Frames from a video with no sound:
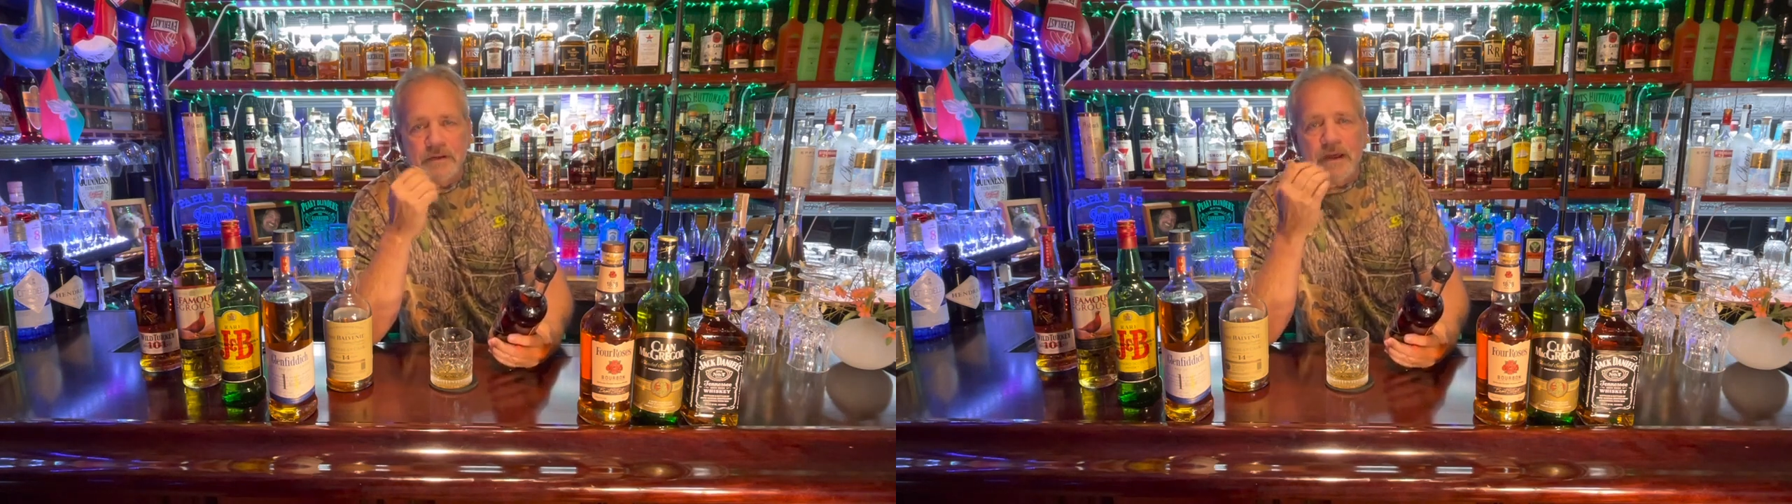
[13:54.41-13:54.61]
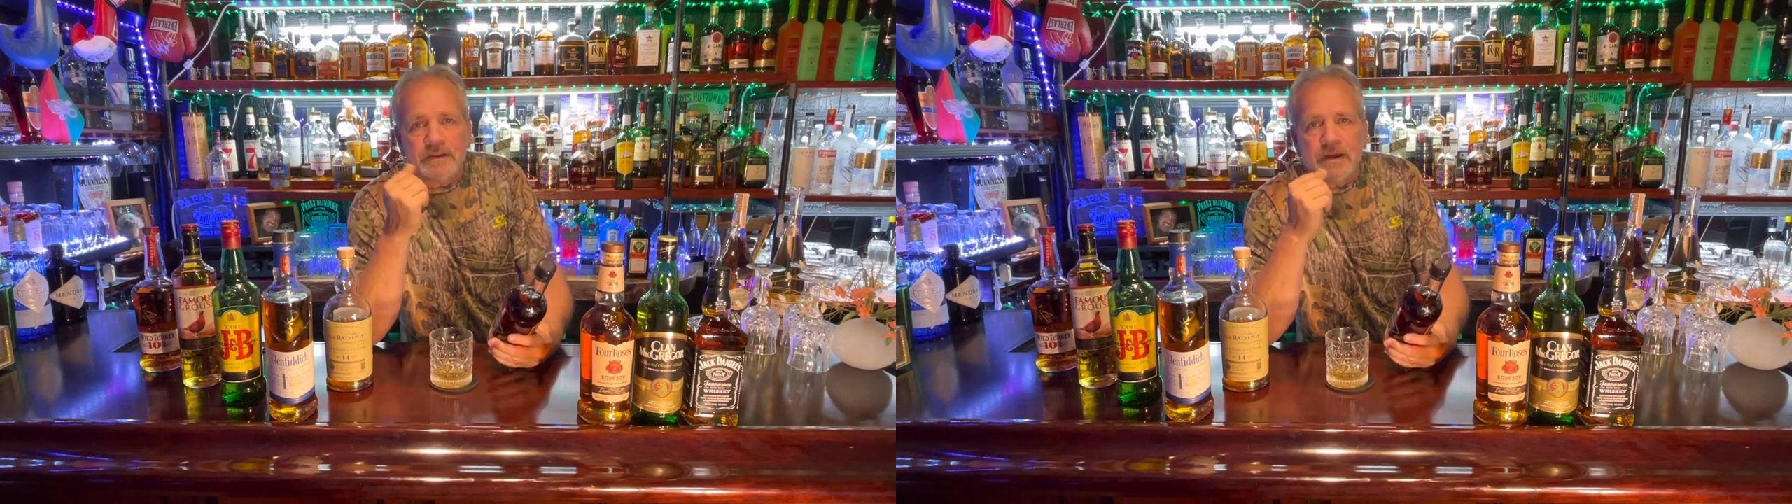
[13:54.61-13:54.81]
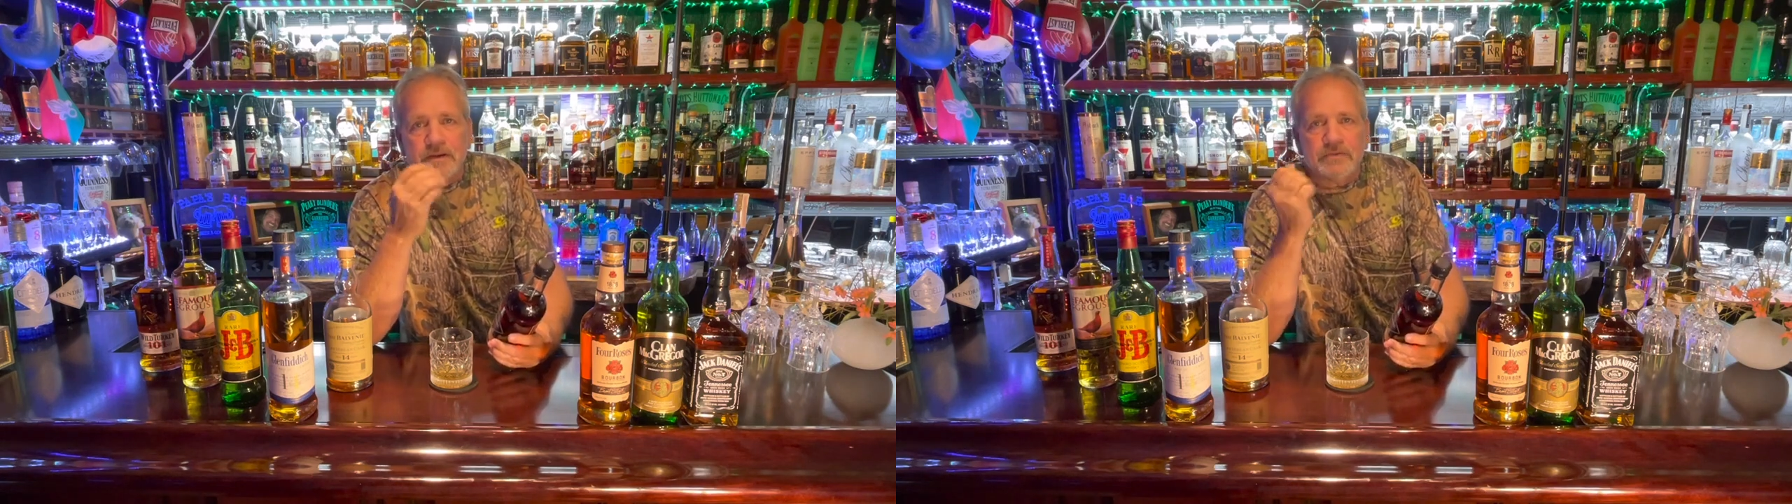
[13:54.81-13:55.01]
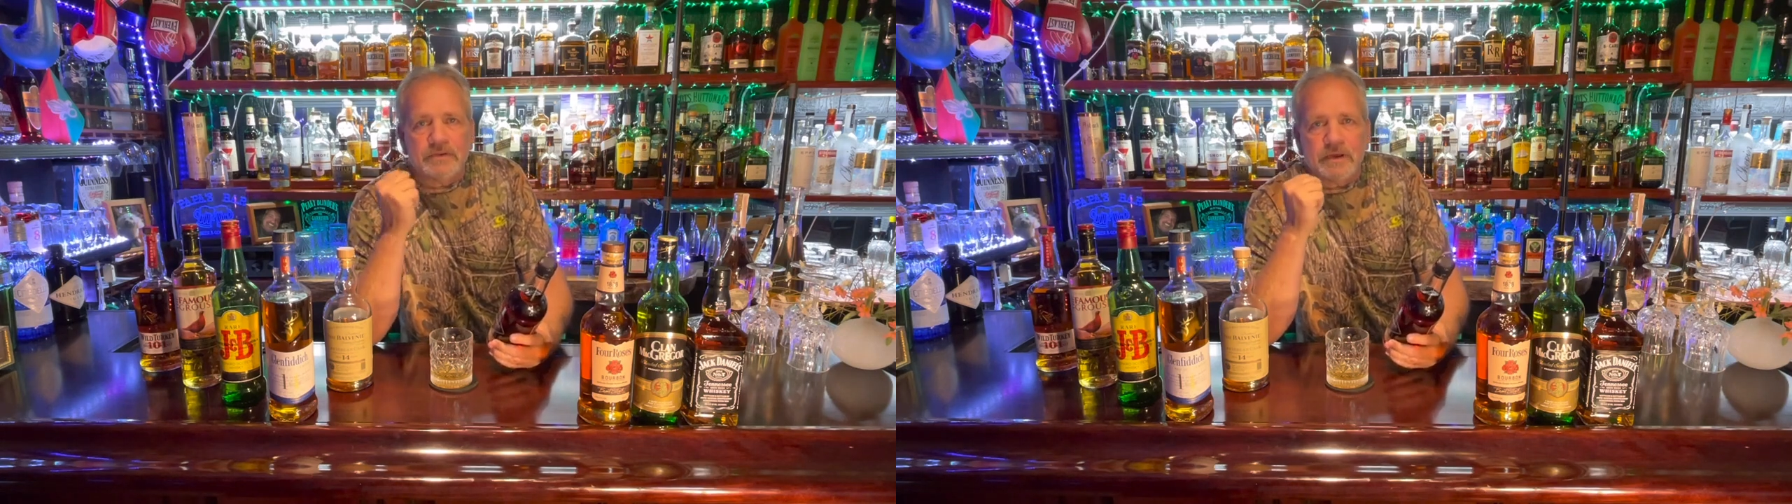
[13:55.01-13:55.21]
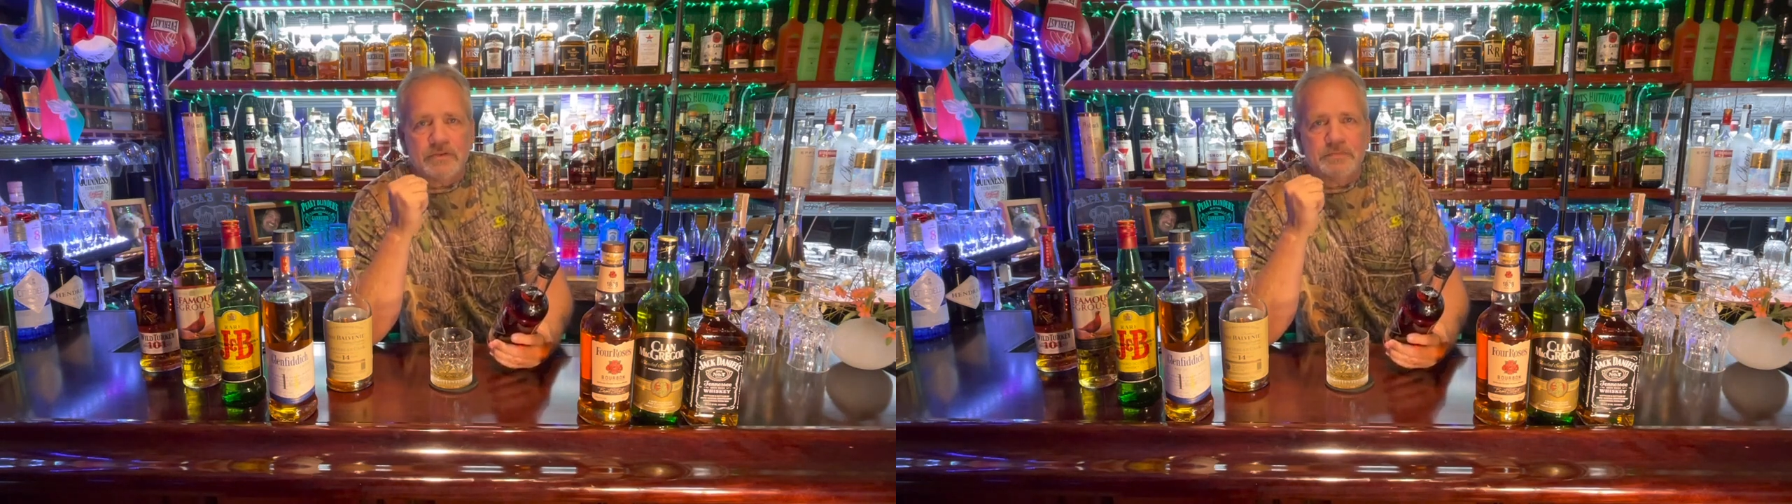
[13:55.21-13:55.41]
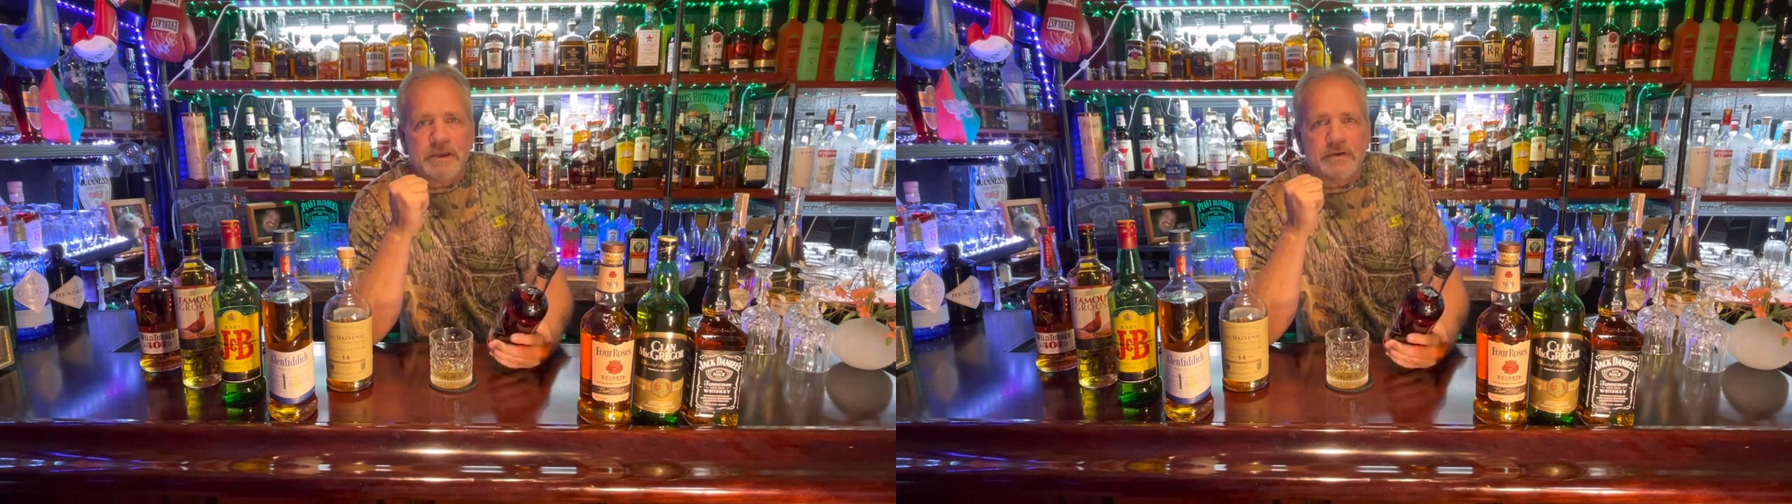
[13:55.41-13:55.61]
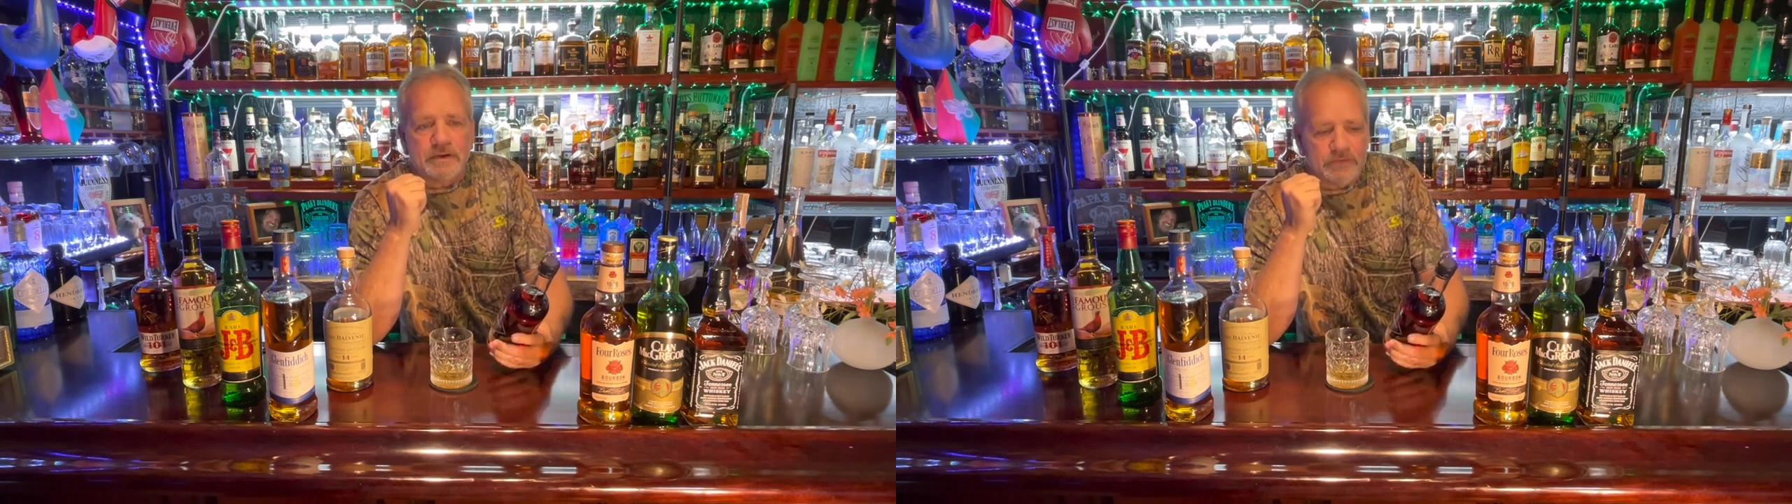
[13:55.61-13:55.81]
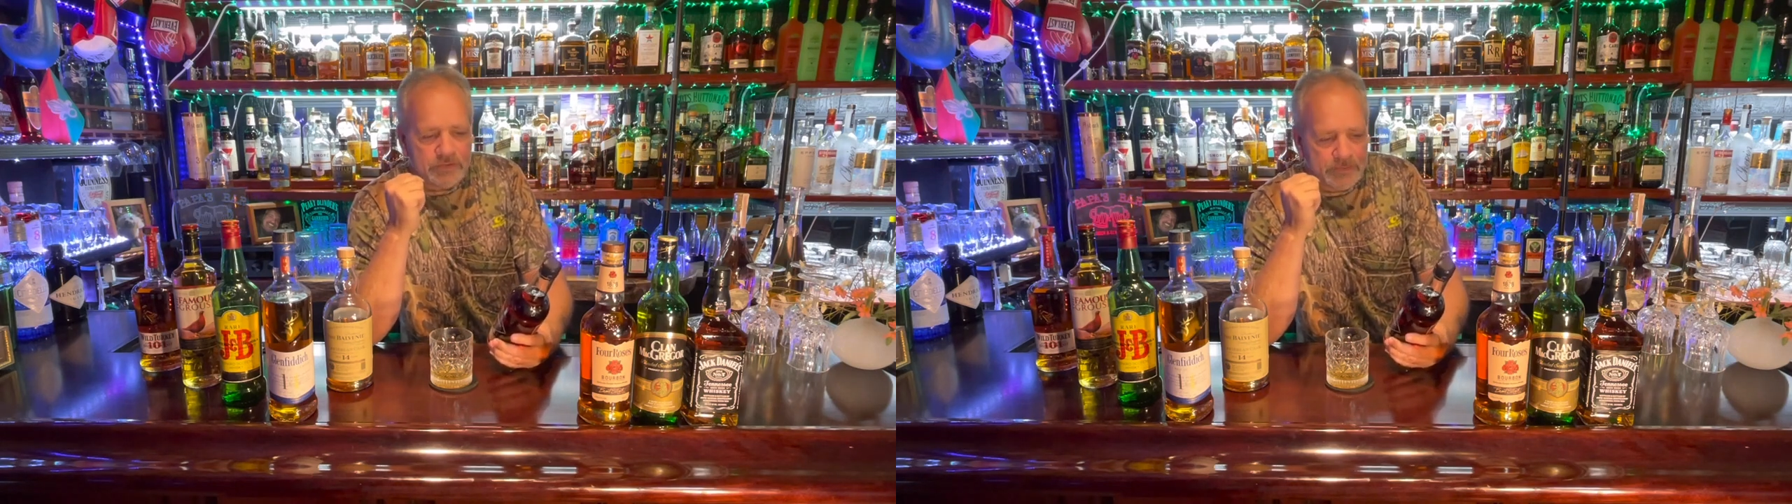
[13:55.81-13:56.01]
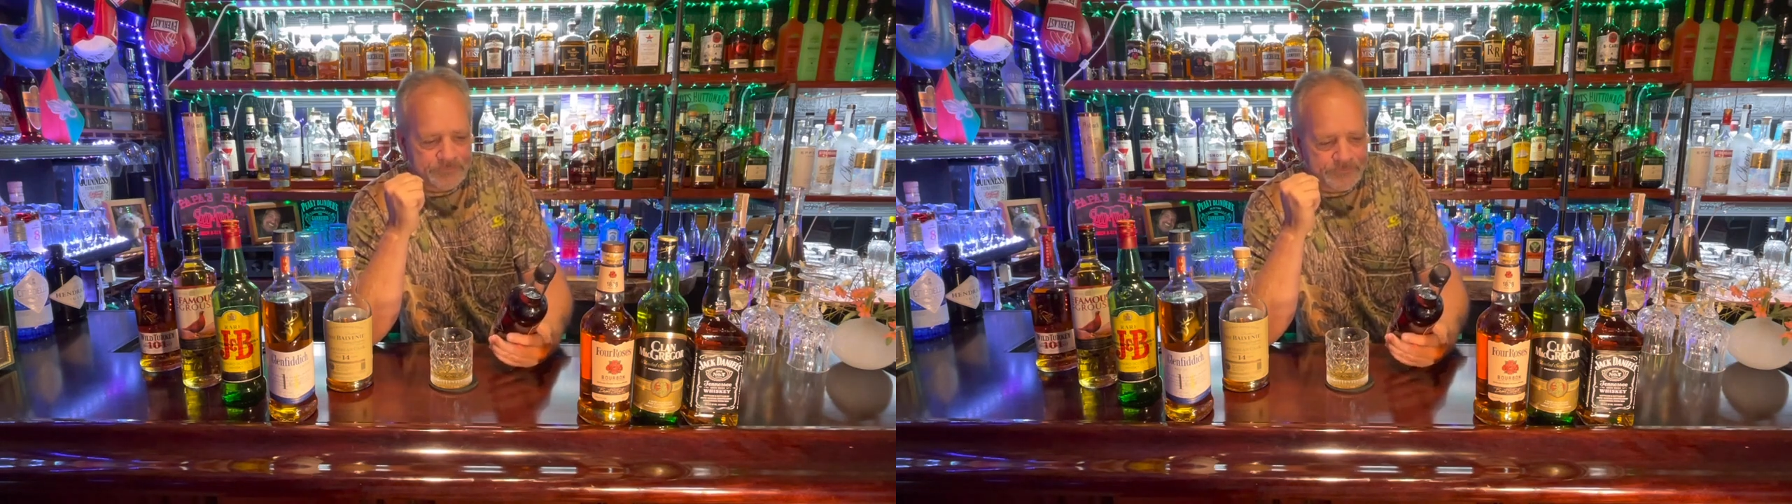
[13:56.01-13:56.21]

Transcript: like that it's an experience